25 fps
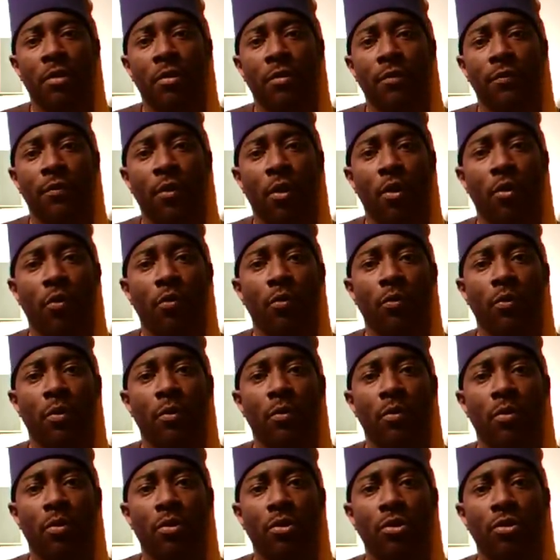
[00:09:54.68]
So,
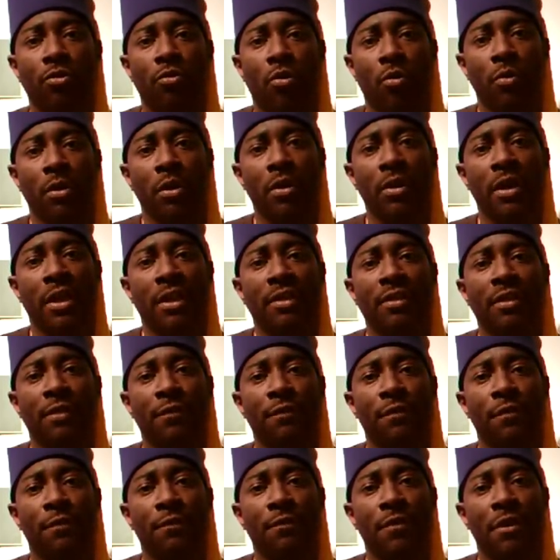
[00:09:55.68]
you know, we look at
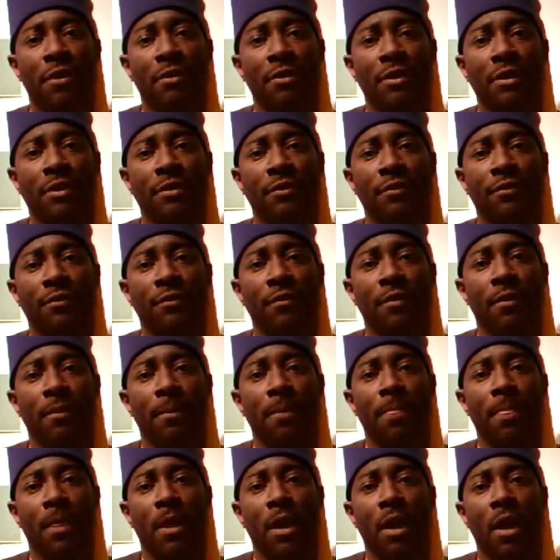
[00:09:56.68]
different various
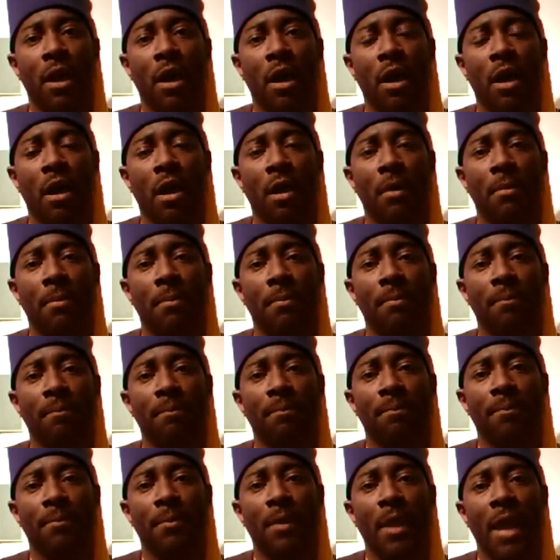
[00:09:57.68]

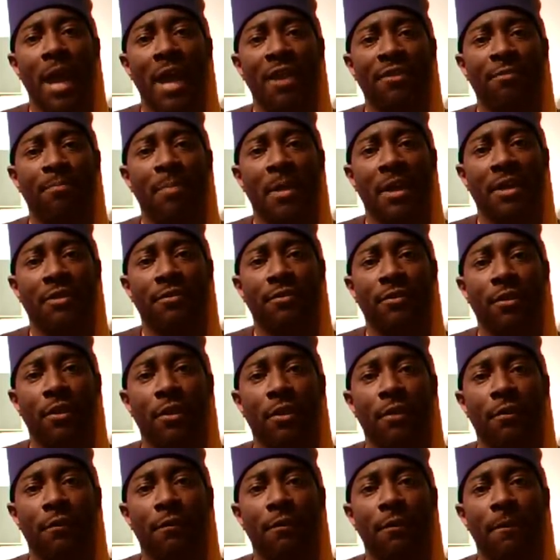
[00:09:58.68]
aspects
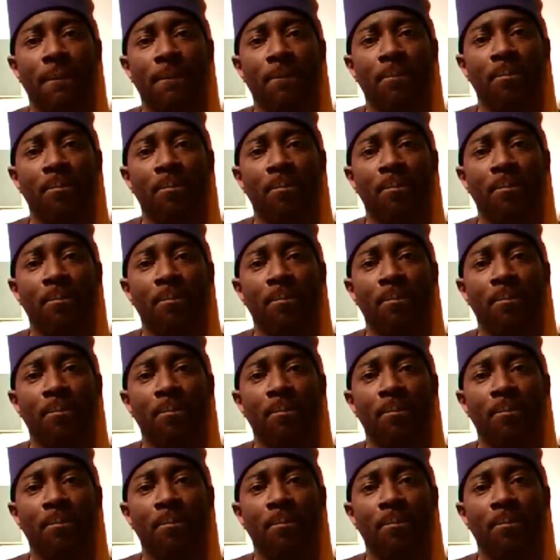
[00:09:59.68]
of